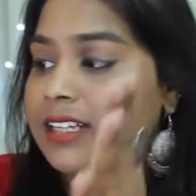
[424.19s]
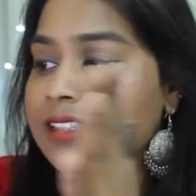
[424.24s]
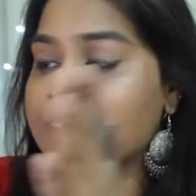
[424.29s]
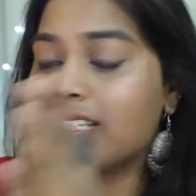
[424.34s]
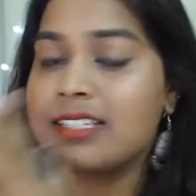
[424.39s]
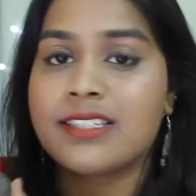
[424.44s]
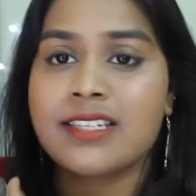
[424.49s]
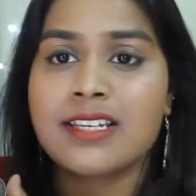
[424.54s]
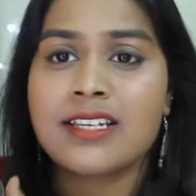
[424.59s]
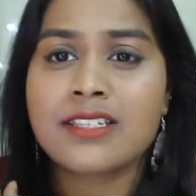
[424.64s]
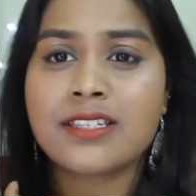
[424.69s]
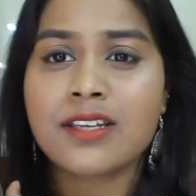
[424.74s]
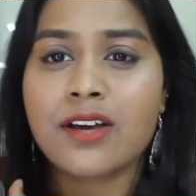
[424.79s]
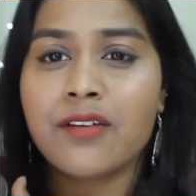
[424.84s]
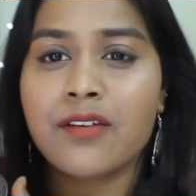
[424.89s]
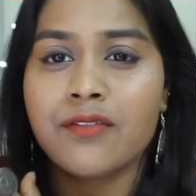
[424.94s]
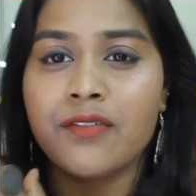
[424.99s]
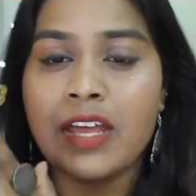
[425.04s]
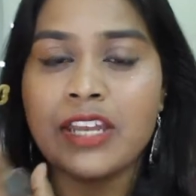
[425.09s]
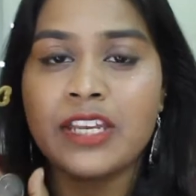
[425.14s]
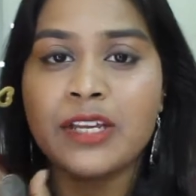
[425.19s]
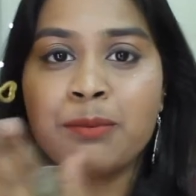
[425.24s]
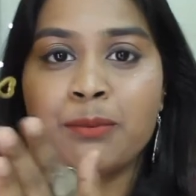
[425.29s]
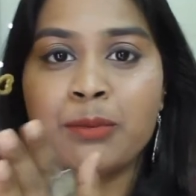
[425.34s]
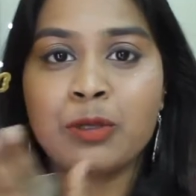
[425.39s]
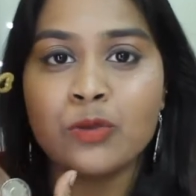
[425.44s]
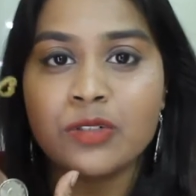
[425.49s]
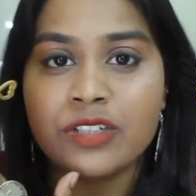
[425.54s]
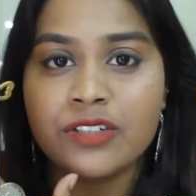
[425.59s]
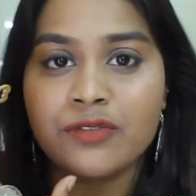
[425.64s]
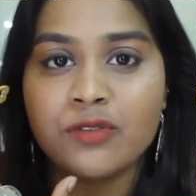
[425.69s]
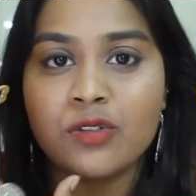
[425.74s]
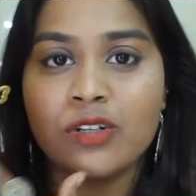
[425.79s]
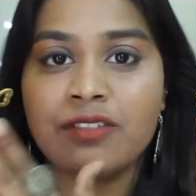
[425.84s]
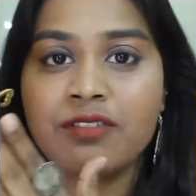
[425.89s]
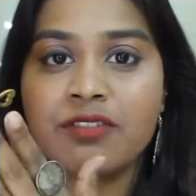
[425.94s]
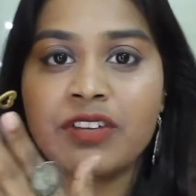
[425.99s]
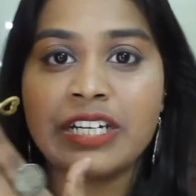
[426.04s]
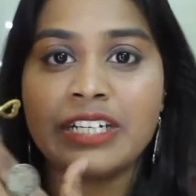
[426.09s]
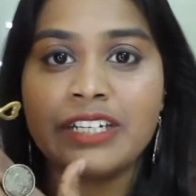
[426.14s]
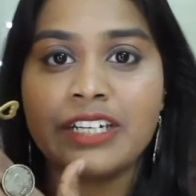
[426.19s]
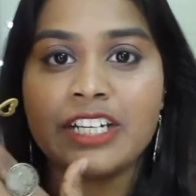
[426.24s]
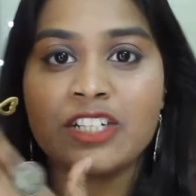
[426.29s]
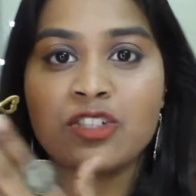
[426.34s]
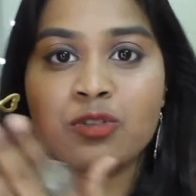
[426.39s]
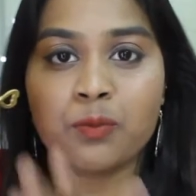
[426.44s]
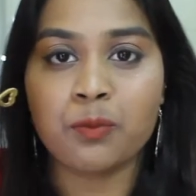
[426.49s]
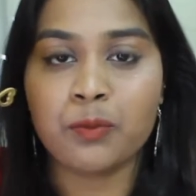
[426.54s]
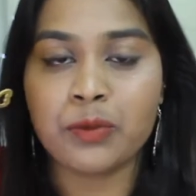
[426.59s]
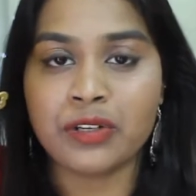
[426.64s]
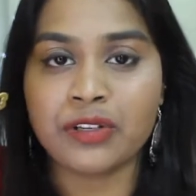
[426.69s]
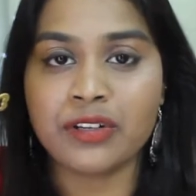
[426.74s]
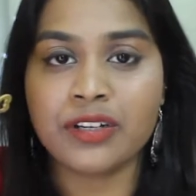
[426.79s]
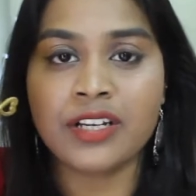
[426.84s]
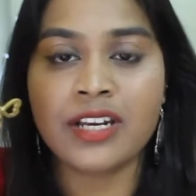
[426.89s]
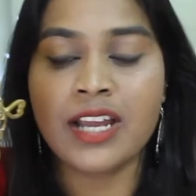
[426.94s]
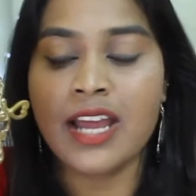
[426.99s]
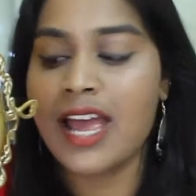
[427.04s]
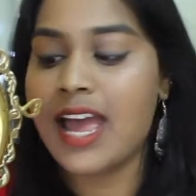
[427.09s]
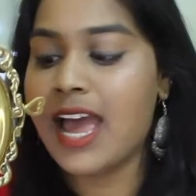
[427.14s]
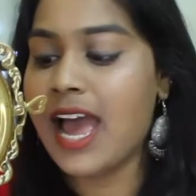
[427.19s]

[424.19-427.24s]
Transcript: This is very beautiful vintage mirror.